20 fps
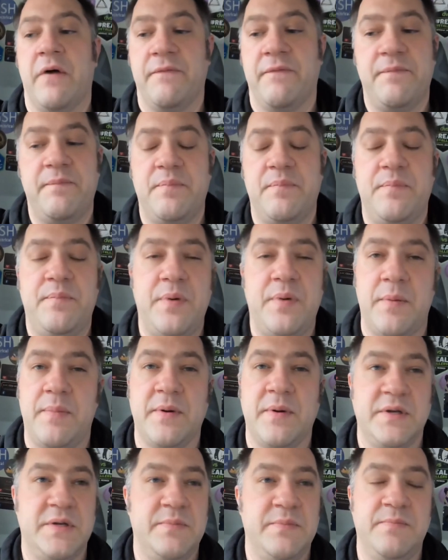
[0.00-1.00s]
I've put
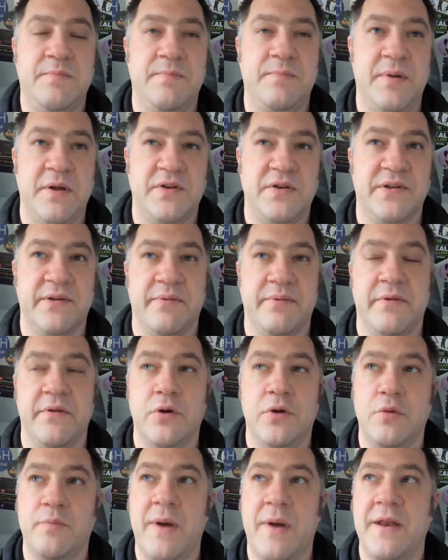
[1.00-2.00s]
pictures up of the
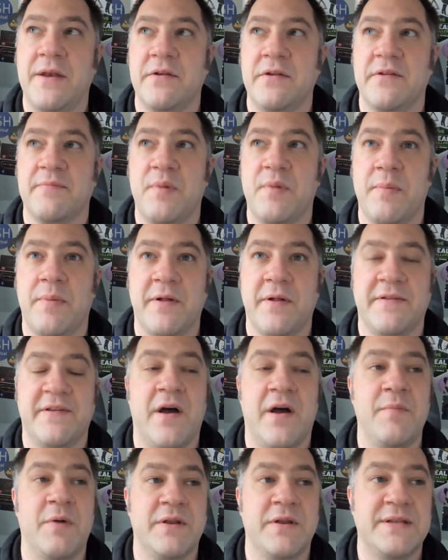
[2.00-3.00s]
new pendants, but by the
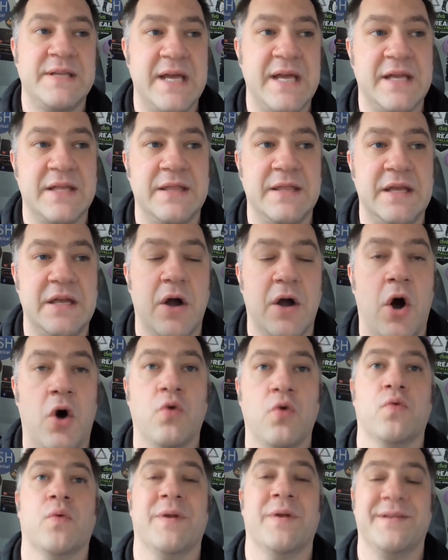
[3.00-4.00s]
time I'd taken the
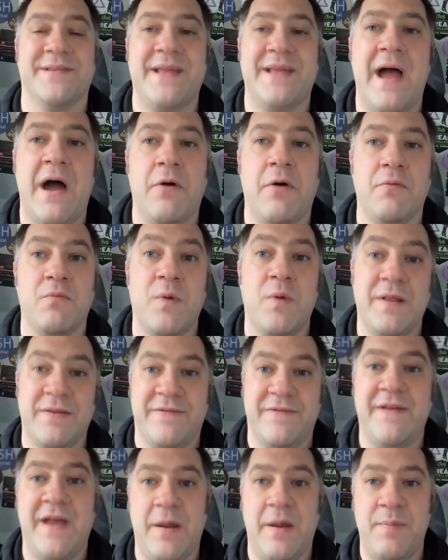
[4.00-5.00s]
old ones down, went
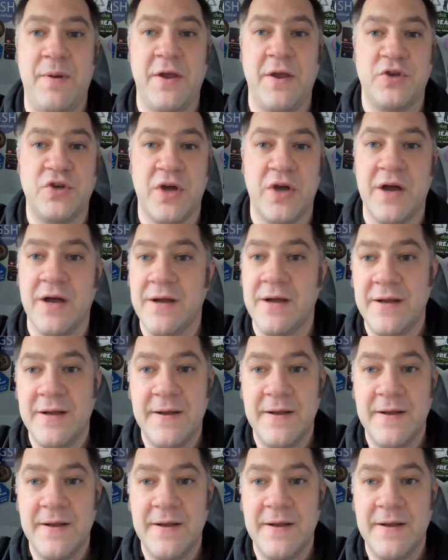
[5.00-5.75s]
to take a picture,